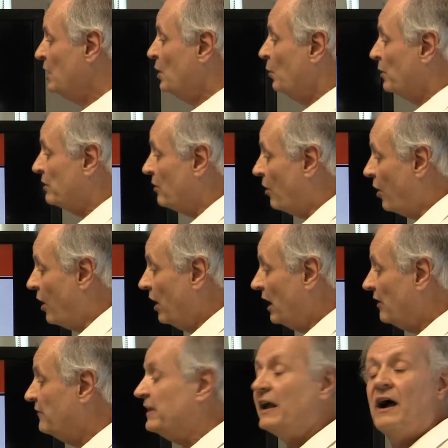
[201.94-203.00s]
where all
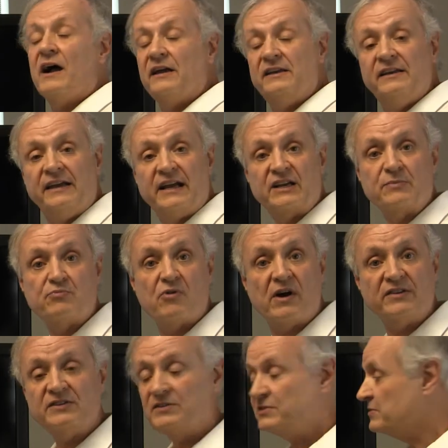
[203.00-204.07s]
of the RTX
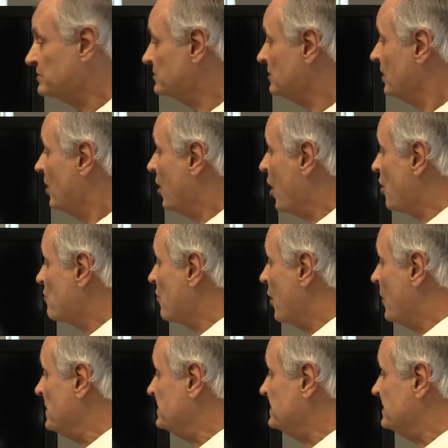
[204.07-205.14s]
processors are
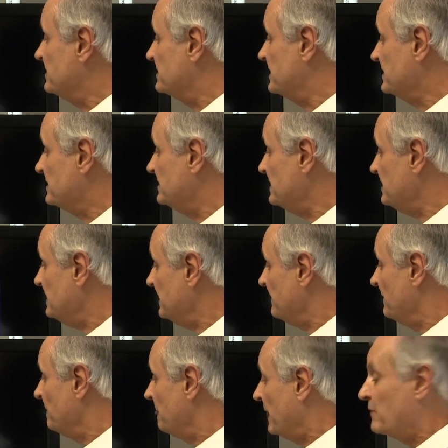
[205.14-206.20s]
always in
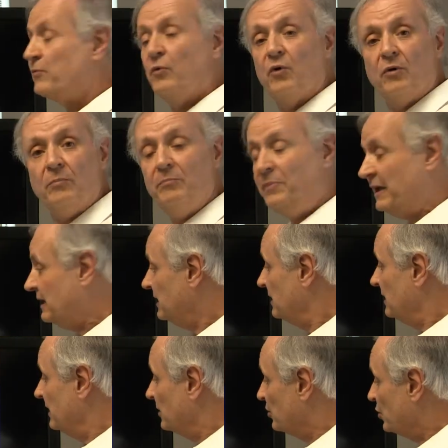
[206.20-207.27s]
64-bit
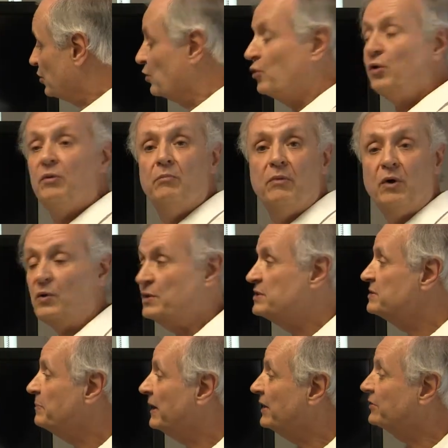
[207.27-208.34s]
kernel mode
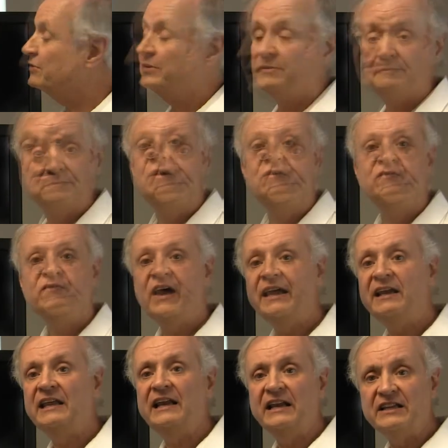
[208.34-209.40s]
space.
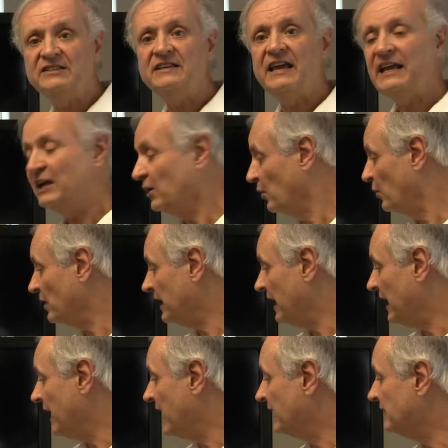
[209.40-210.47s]
Finally, let's take a look
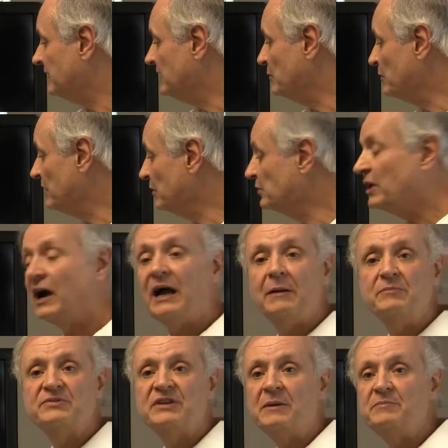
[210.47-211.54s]
at the
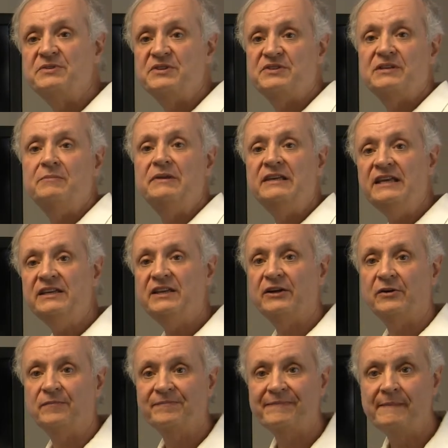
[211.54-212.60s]
real-time subsystem in detail.